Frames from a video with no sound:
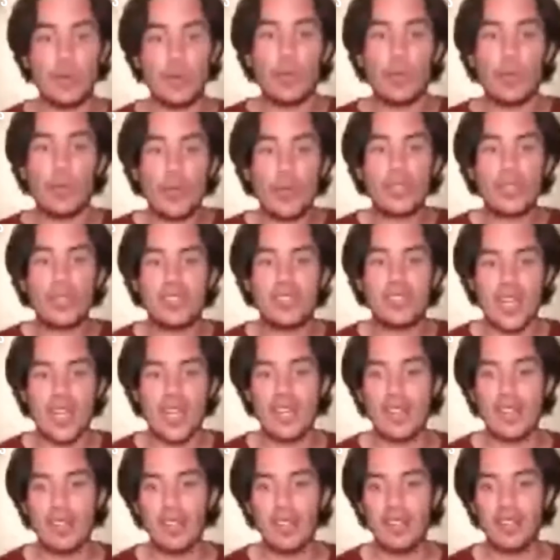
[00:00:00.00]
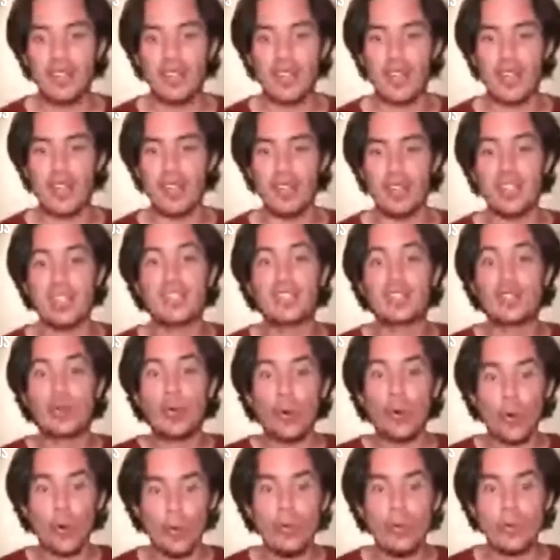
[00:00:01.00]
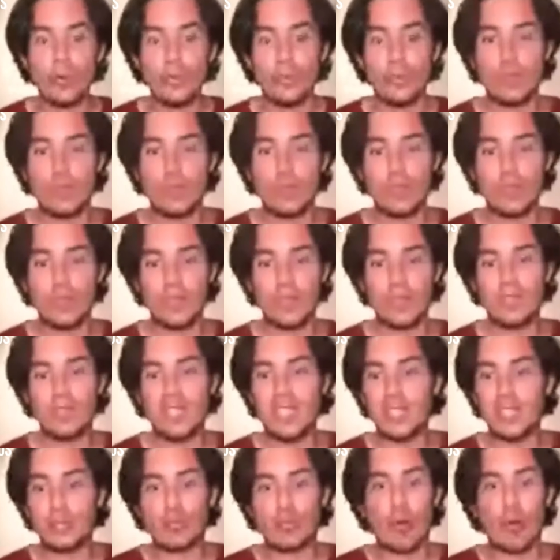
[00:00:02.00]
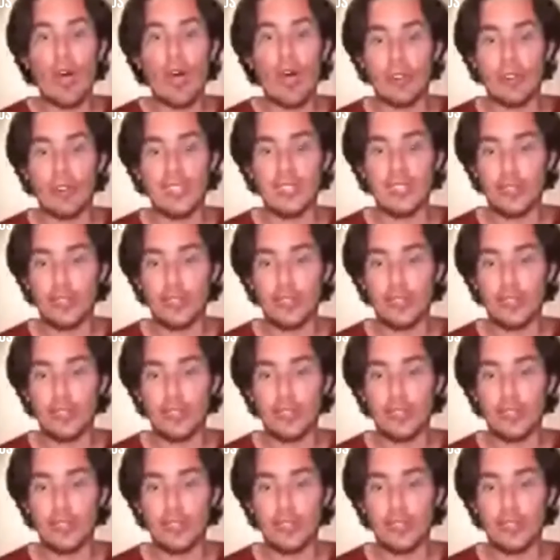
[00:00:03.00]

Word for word: we would say the school did it wrong.